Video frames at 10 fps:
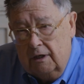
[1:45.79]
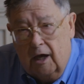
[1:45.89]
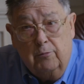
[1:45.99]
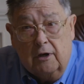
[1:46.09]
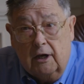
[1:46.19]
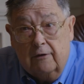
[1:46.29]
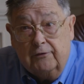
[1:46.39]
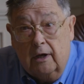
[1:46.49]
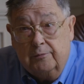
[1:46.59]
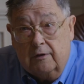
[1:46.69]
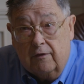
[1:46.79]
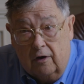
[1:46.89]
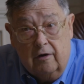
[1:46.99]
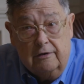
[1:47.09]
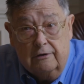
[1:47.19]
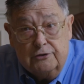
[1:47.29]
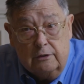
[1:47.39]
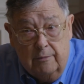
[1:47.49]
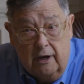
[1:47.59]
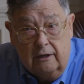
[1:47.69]
had been left up to the lawyers
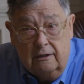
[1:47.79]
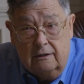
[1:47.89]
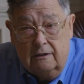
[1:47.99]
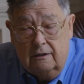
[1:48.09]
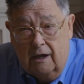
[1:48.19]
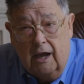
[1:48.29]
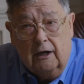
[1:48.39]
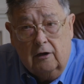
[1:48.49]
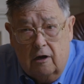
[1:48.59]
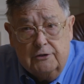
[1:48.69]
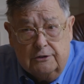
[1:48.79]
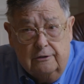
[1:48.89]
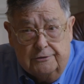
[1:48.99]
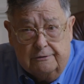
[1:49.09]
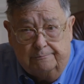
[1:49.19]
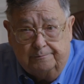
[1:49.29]
to make handling lawsuits.